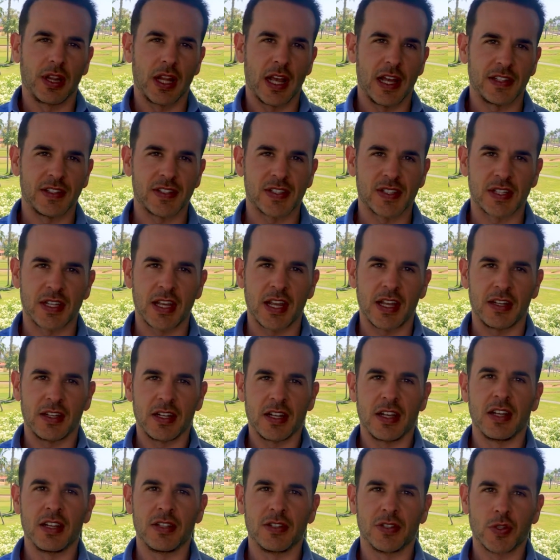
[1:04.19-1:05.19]
let's
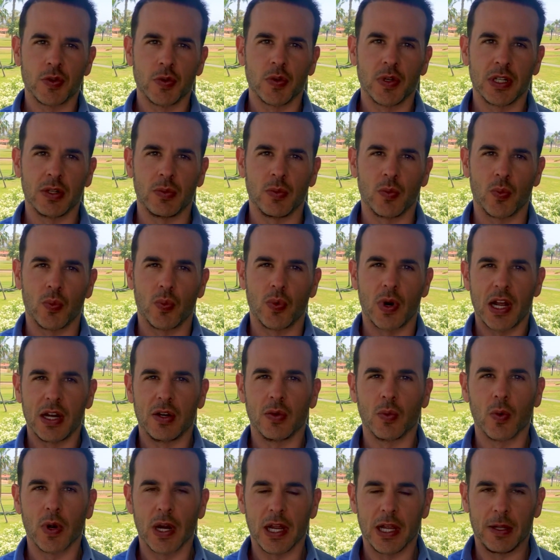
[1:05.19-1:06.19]
get into it right
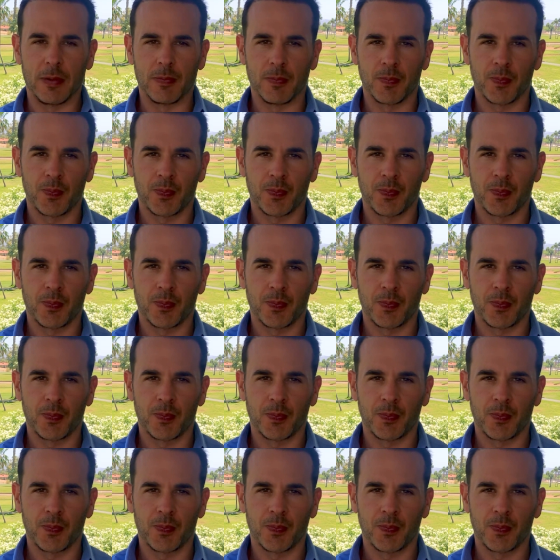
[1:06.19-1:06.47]
away.